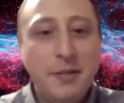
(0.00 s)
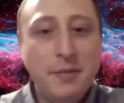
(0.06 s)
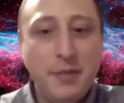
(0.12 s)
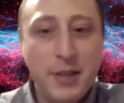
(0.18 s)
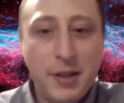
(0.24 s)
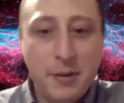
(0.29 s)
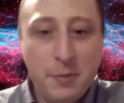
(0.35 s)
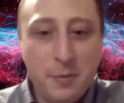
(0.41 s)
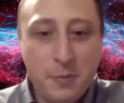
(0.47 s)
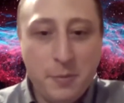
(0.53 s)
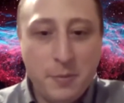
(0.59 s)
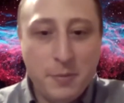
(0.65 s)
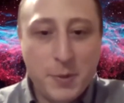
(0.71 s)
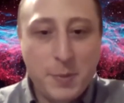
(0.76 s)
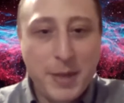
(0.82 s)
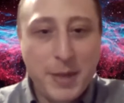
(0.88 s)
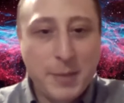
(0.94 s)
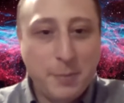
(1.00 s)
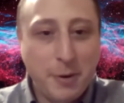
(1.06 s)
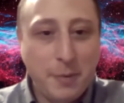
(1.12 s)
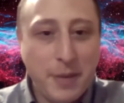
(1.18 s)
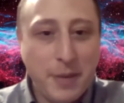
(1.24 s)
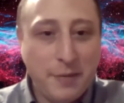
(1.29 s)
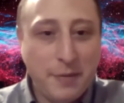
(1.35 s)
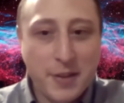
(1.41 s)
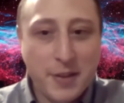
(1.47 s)
you know Spaceport
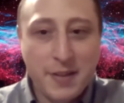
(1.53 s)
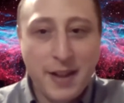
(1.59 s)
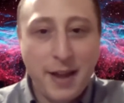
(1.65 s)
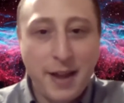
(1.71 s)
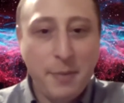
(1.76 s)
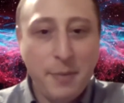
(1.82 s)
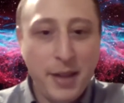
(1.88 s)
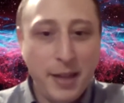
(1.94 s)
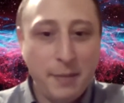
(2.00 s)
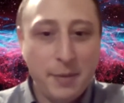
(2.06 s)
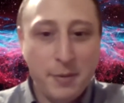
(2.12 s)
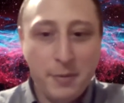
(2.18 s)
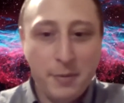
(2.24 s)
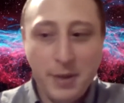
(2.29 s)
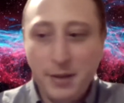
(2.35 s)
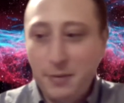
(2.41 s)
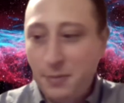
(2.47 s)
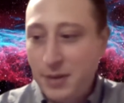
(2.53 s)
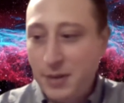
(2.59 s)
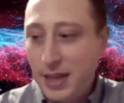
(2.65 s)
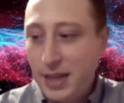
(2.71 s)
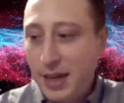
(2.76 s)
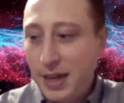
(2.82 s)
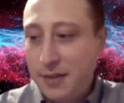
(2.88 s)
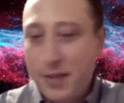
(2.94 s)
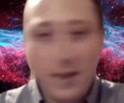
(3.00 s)
Maine for the time being, but we we
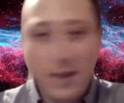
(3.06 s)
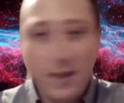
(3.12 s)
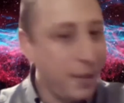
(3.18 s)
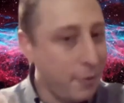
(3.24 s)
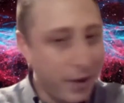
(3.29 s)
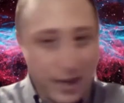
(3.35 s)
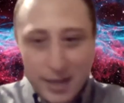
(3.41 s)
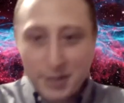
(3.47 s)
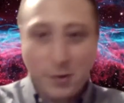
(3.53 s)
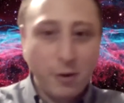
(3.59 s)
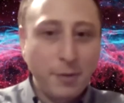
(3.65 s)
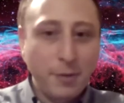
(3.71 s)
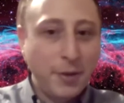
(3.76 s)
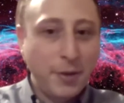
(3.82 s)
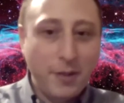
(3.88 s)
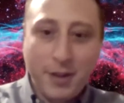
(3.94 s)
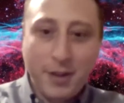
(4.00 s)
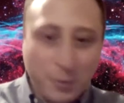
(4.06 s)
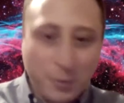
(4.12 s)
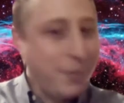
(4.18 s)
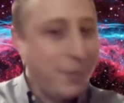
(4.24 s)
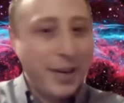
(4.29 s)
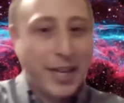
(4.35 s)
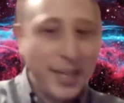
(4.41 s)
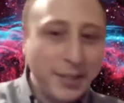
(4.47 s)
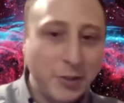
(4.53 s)
uh, they they want to get to orbital launch. We
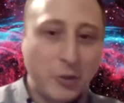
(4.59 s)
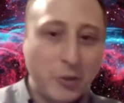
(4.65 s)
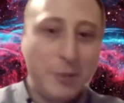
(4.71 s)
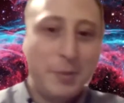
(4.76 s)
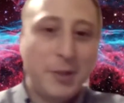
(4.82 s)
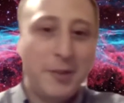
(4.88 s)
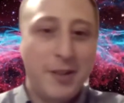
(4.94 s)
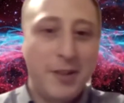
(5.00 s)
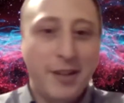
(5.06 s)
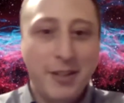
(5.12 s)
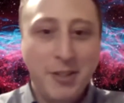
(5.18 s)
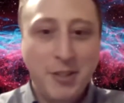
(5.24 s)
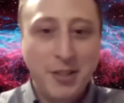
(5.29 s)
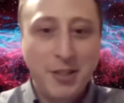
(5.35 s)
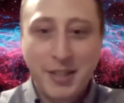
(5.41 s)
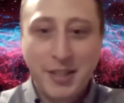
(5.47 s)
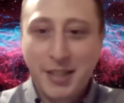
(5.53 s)
want to get to orbital launch.